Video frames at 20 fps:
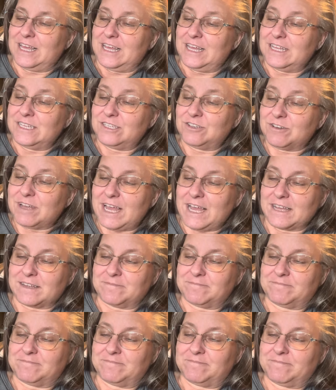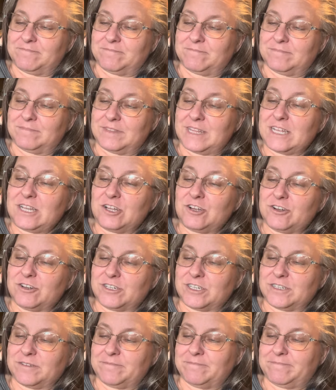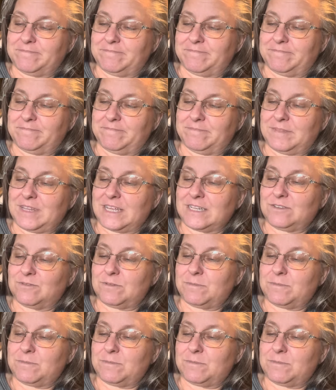It's okay. They learned. That's what